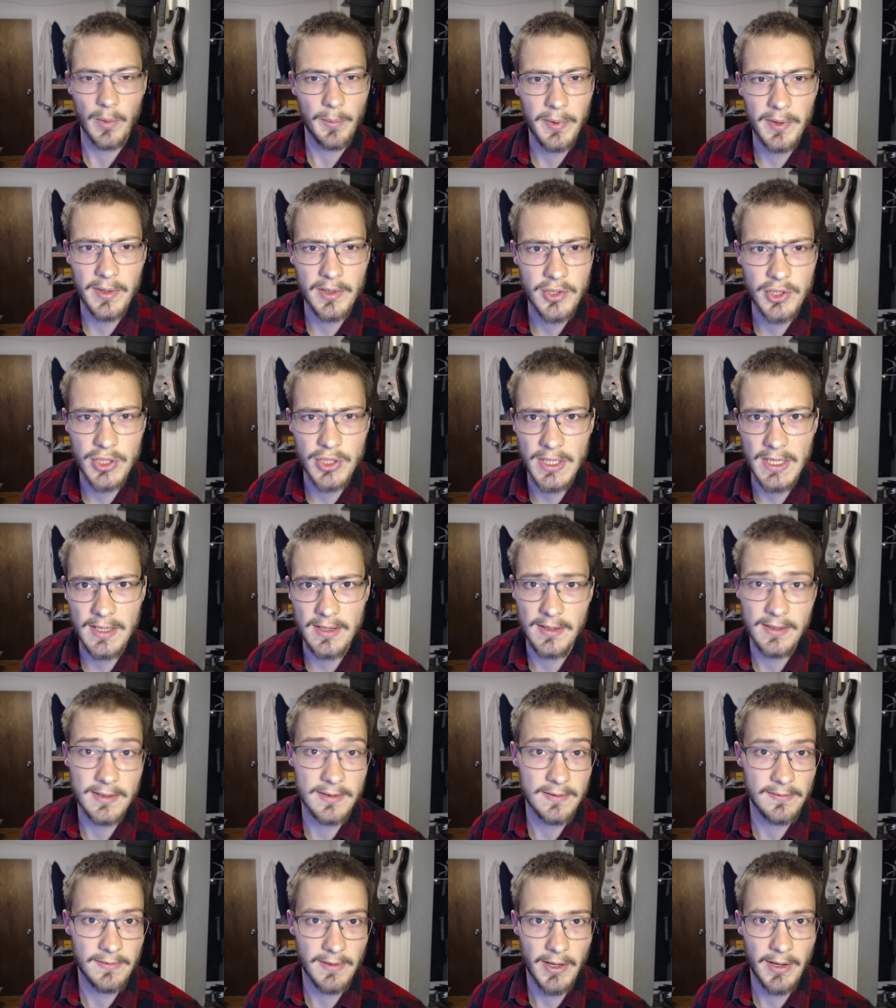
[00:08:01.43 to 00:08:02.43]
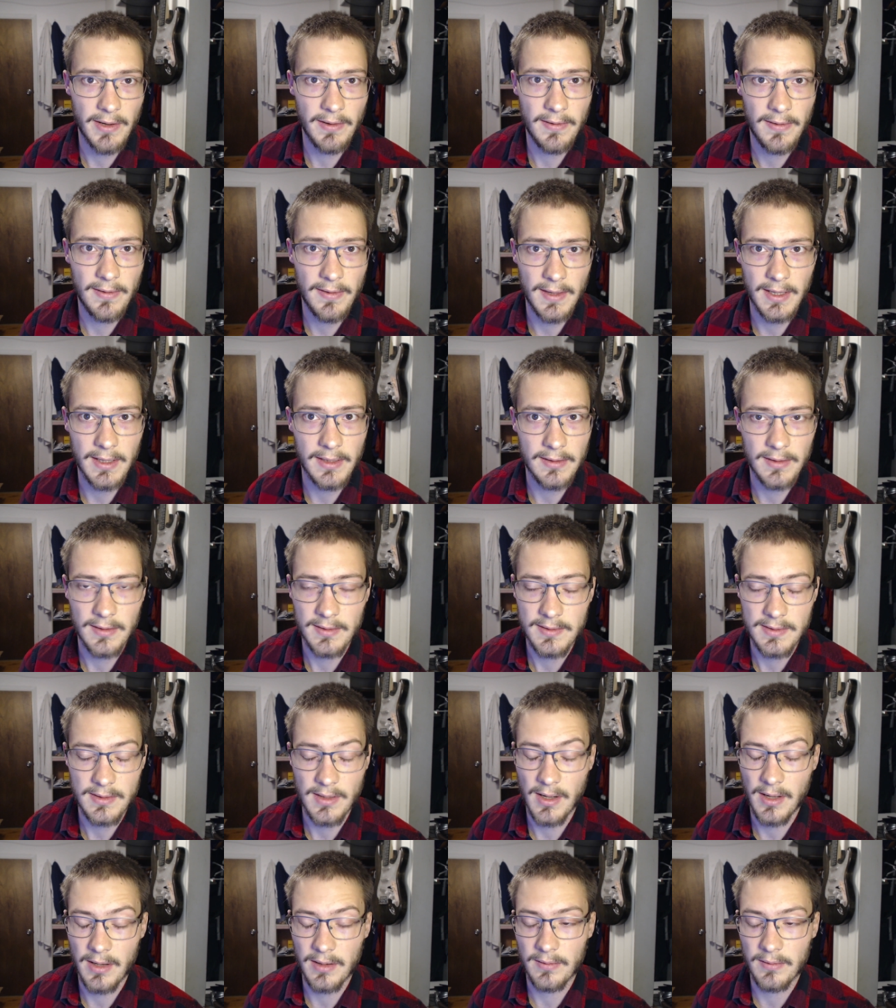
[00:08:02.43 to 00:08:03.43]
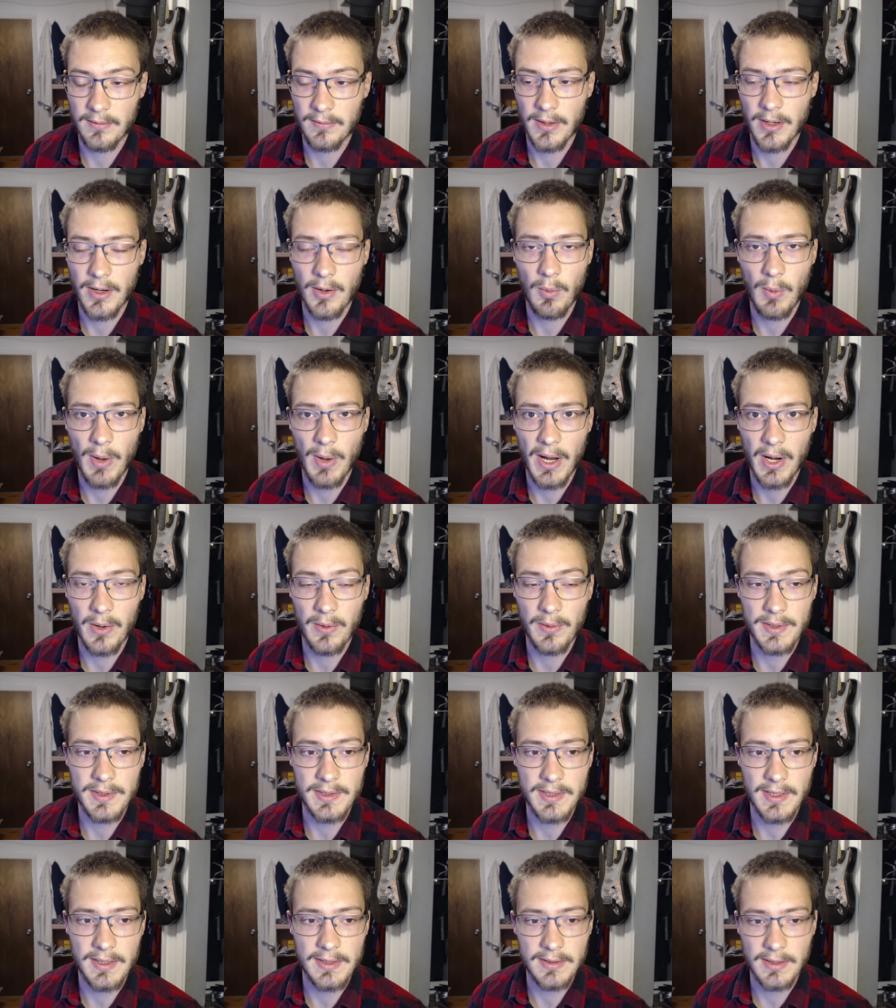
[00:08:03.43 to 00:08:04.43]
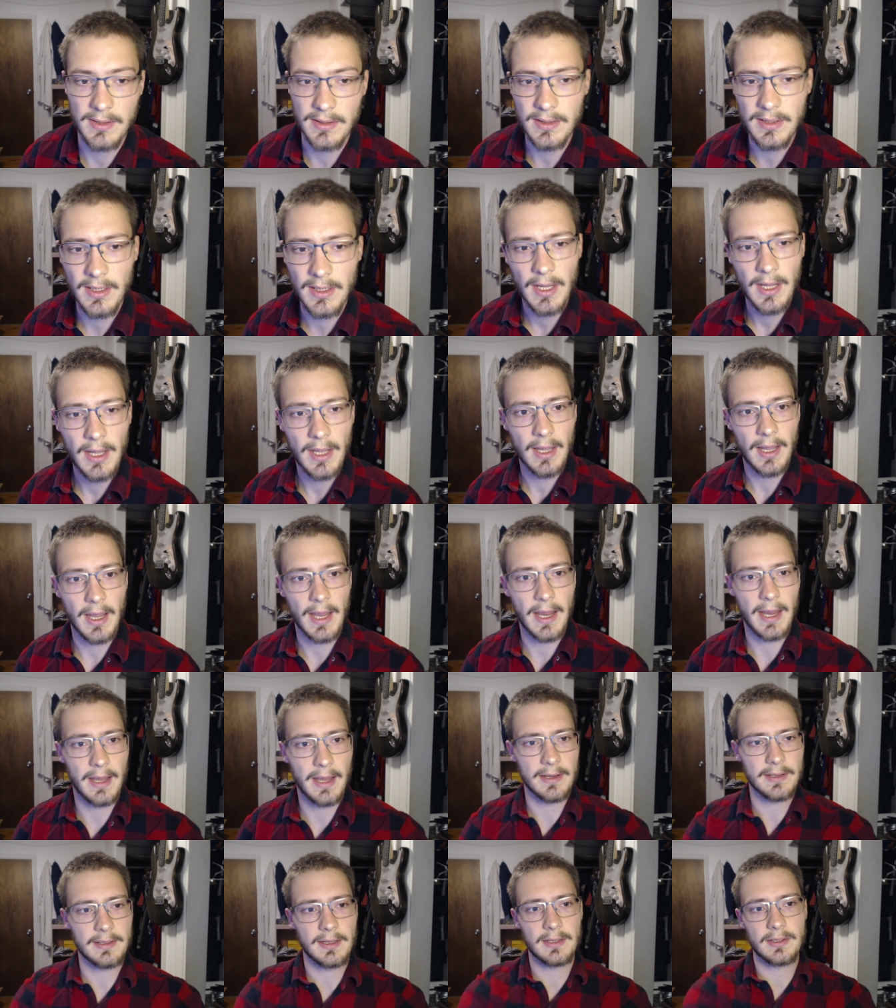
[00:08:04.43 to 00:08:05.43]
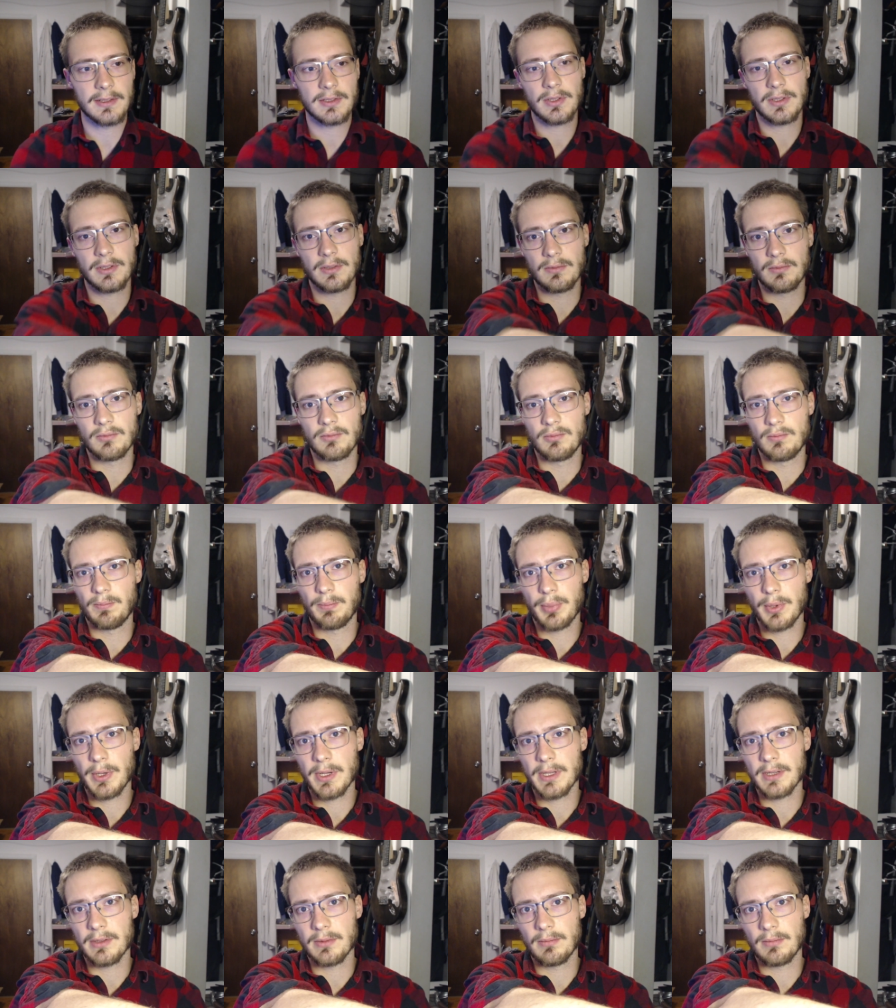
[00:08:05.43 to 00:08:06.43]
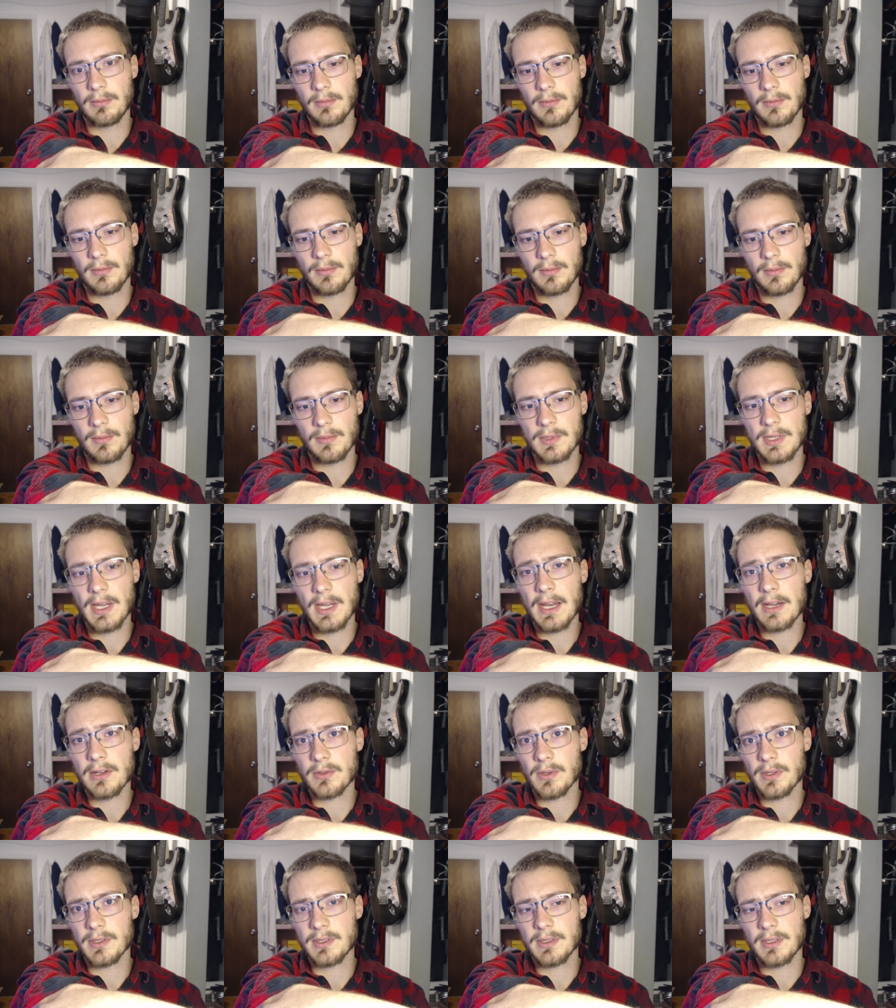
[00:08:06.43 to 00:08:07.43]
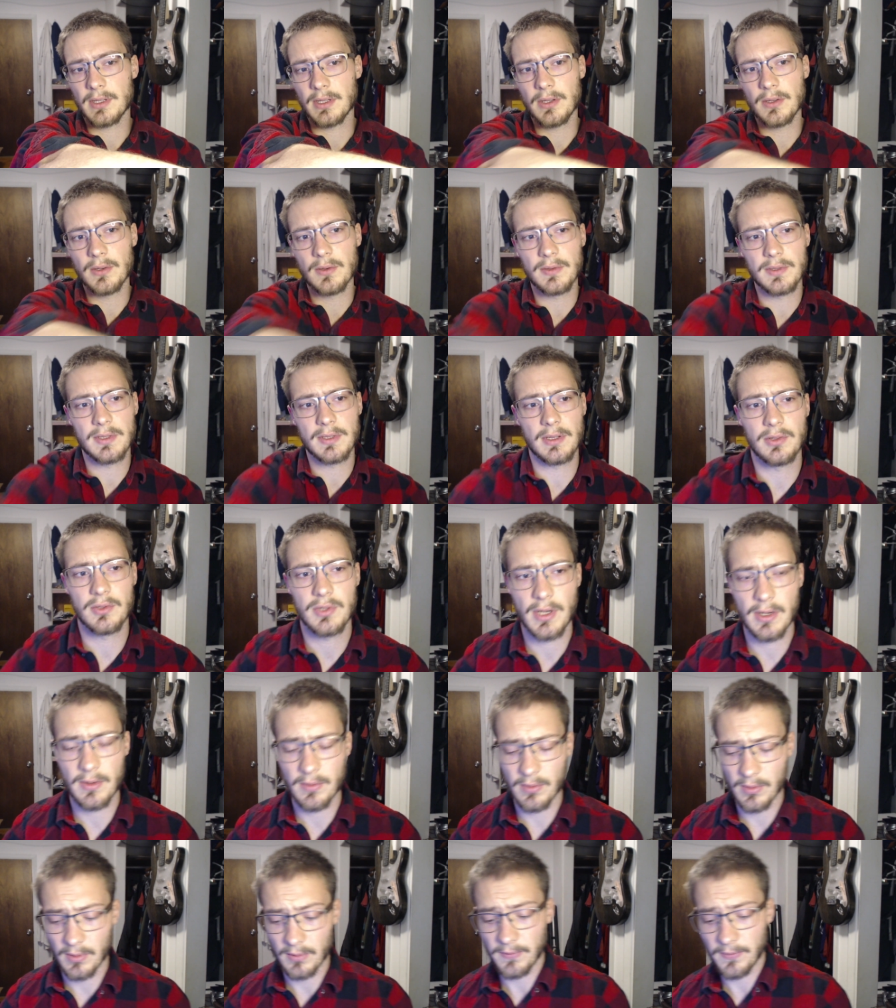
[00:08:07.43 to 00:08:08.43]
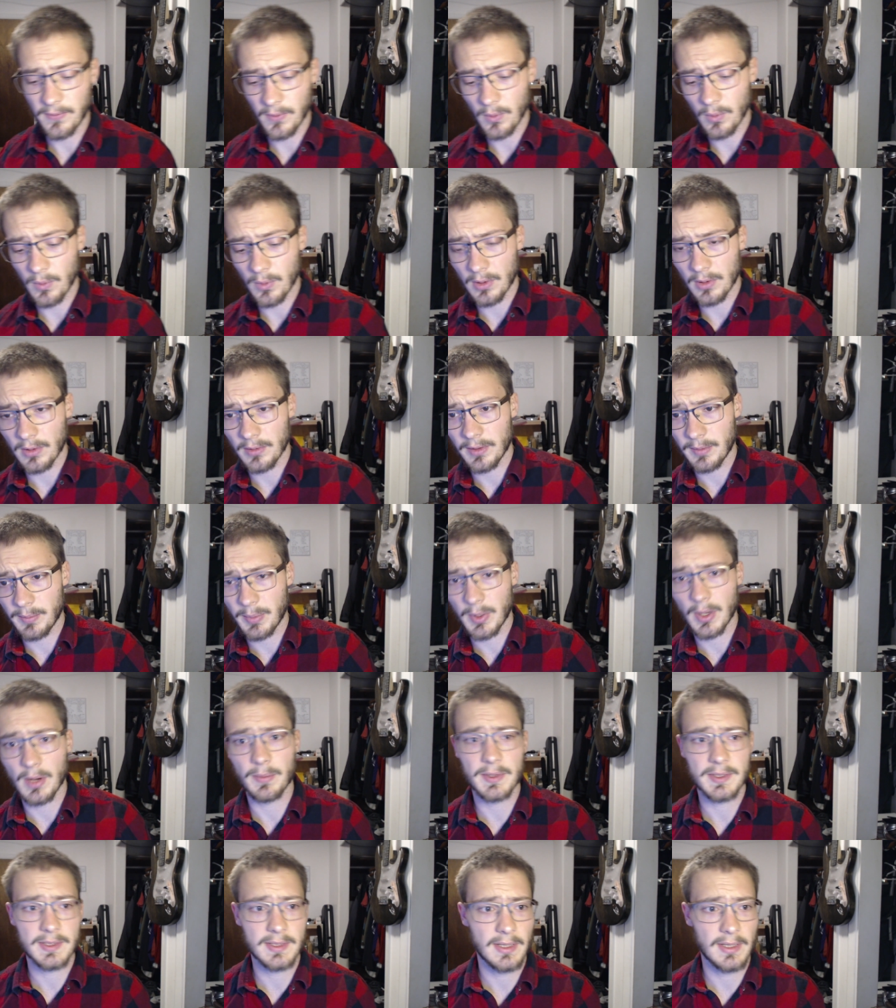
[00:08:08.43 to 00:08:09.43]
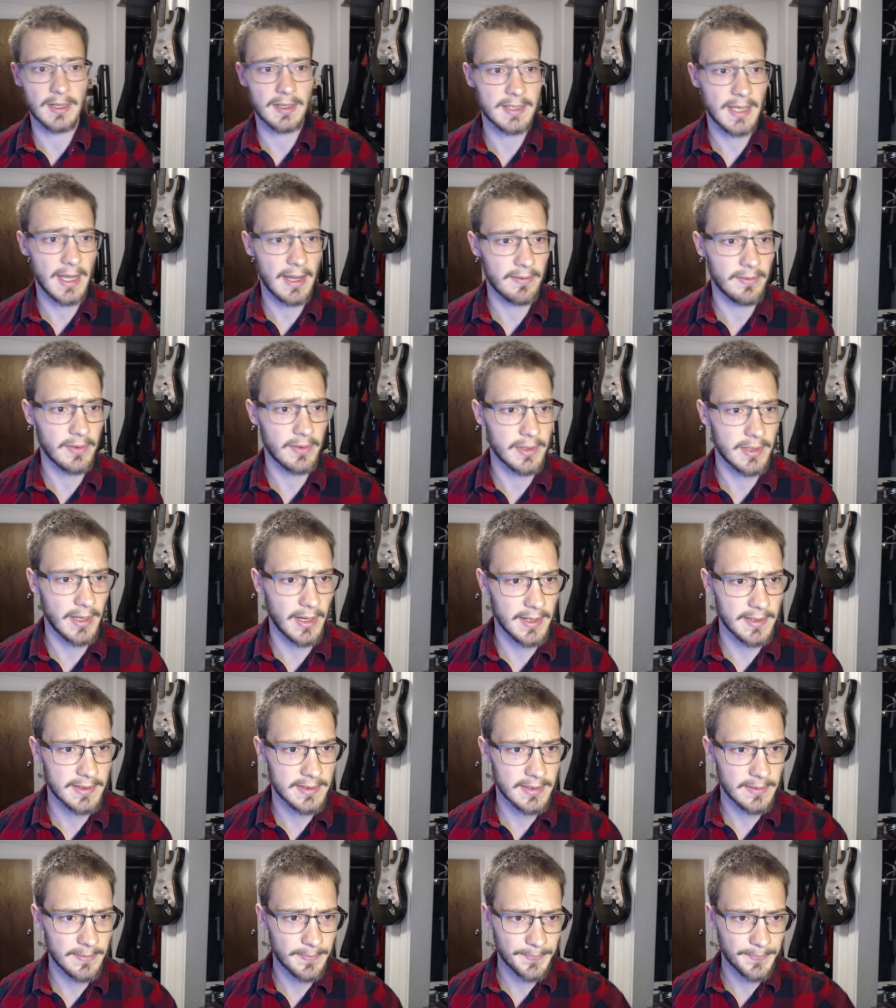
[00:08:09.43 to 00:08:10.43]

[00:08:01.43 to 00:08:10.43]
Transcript: The sheath is very thin, it's not very wear resistant, and it's just pretty dangerous to use in general for the purpose that it's advertised.